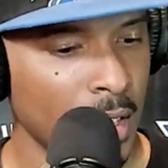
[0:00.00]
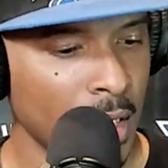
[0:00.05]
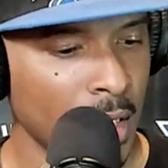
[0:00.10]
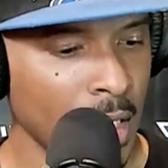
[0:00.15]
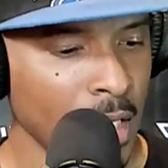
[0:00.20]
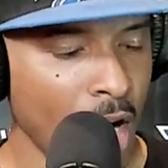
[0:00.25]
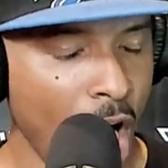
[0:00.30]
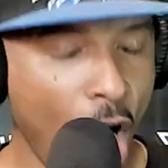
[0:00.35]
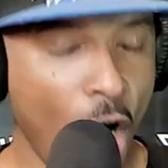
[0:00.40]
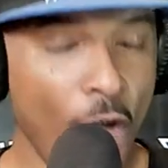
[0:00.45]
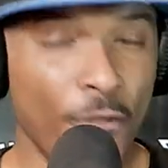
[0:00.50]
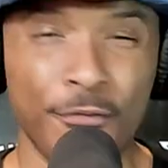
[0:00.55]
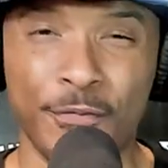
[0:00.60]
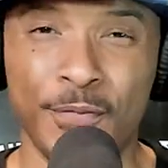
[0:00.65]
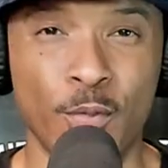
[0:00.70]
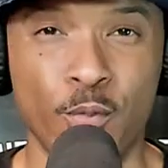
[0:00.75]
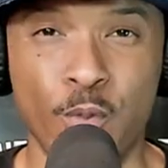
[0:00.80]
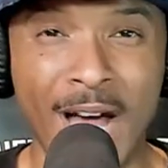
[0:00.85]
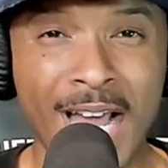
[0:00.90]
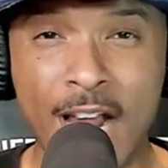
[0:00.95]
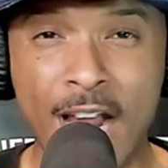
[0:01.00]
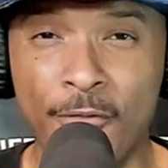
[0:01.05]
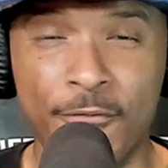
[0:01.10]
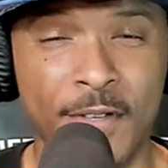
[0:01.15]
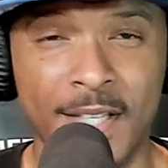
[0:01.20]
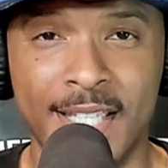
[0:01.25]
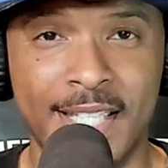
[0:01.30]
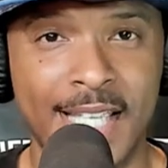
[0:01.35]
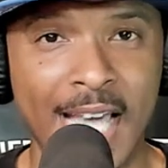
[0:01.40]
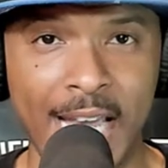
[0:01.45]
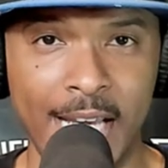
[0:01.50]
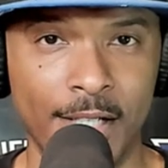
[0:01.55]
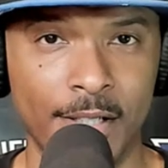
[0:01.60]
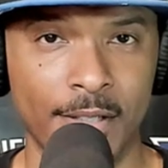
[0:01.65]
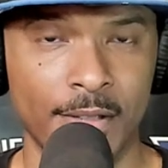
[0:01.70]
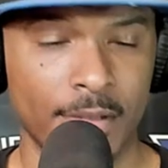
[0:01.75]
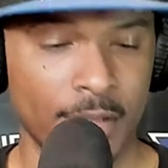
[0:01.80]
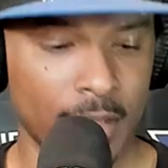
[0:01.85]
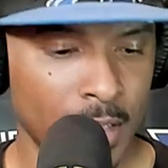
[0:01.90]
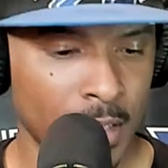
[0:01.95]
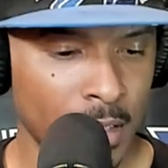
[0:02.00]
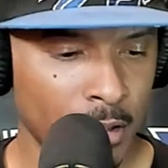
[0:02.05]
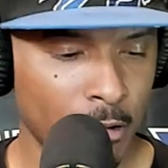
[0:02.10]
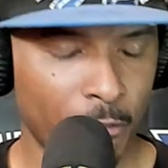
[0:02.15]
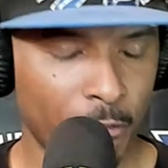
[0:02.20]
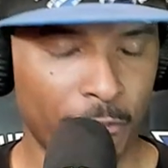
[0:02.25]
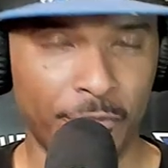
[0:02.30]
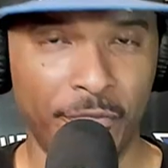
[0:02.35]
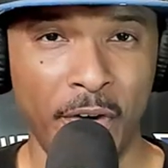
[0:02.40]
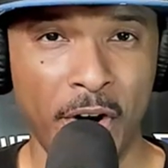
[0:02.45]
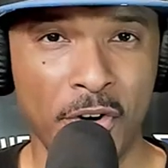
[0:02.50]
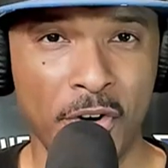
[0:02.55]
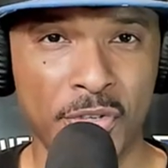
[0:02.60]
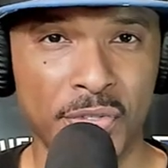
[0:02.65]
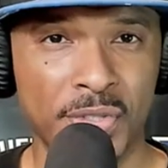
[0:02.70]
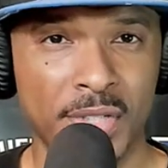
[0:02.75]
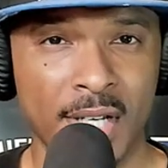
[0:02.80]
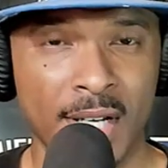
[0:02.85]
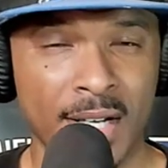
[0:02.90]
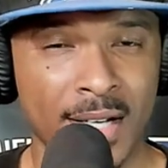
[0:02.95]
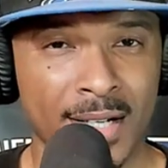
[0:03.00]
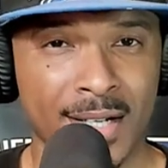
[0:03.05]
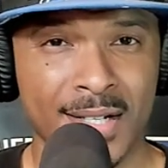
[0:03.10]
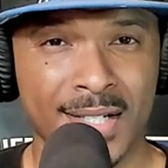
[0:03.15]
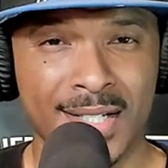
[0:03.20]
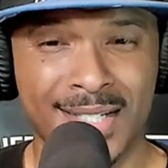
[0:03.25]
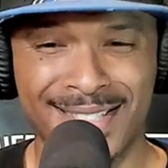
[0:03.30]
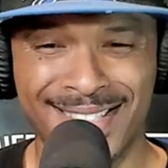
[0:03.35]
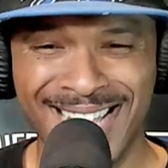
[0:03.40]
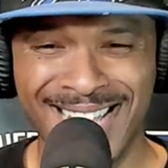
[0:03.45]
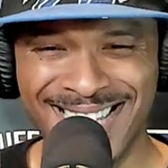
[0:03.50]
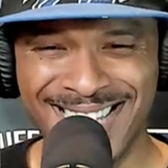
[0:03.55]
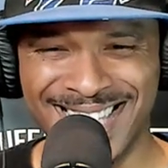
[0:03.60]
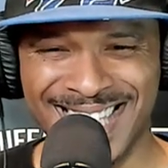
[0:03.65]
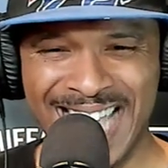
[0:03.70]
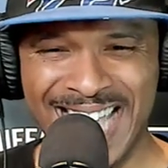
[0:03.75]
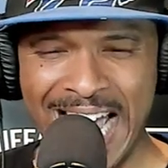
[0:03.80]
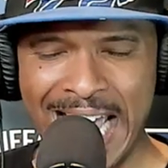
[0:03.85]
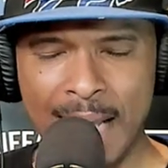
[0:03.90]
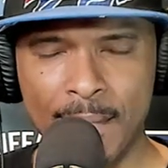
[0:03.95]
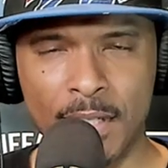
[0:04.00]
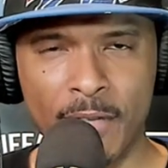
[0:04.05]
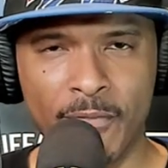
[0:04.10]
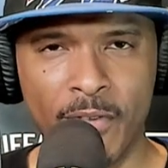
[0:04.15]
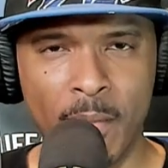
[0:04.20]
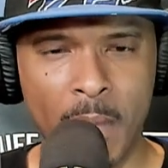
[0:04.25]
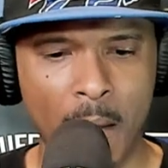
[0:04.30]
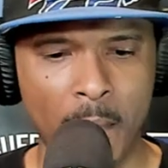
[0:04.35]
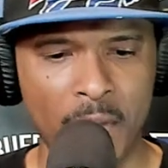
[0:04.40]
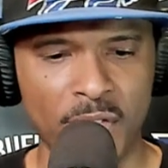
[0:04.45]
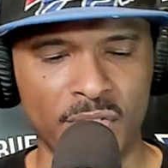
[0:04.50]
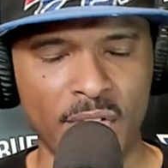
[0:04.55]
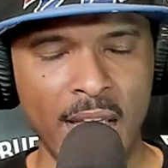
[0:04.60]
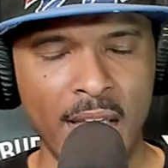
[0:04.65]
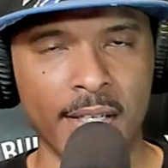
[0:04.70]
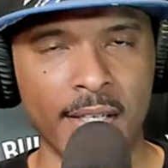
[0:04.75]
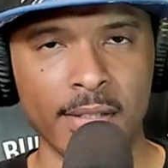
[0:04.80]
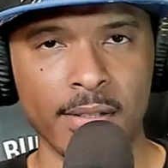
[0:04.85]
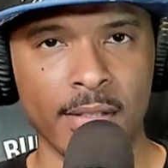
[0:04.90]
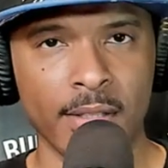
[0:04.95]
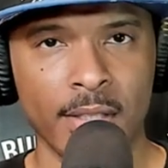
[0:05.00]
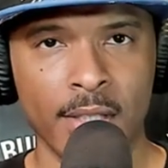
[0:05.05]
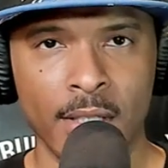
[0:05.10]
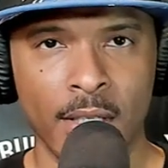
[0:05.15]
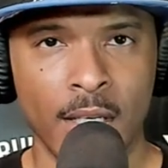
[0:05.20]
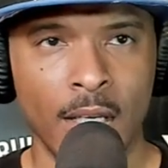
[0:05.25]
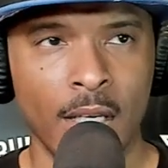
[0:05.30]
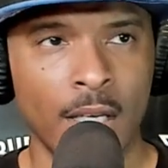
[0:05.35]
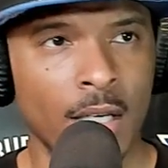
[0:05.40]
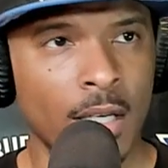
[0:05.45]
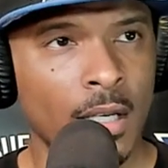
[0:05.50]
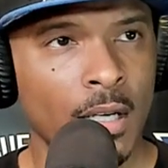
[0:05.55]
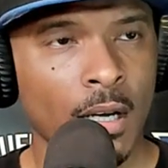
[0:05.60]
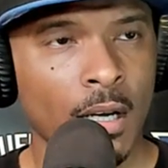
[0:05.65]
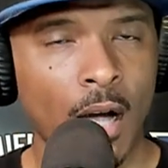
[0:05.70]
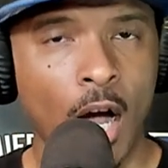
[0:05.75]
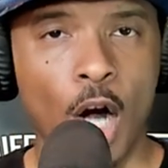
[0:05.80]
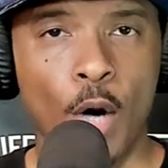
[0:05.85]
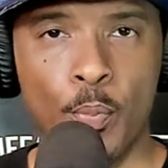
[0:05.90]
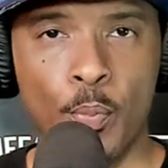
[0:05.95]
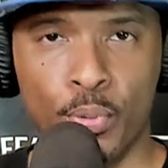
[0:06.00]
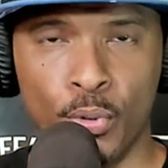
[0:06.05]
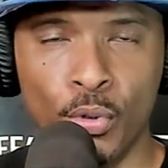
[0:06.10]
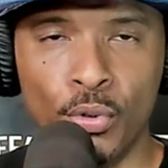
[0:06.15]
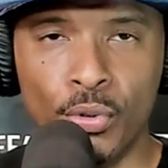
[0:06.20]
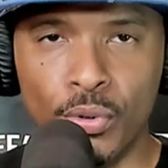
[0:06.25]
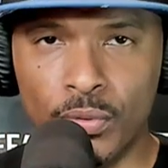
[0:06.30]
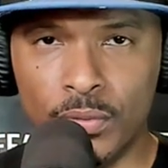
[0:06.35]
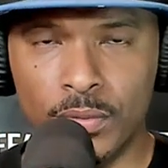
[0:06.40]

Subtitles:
Right off the gate, the first six games, if I'm not mistaken, are brutal.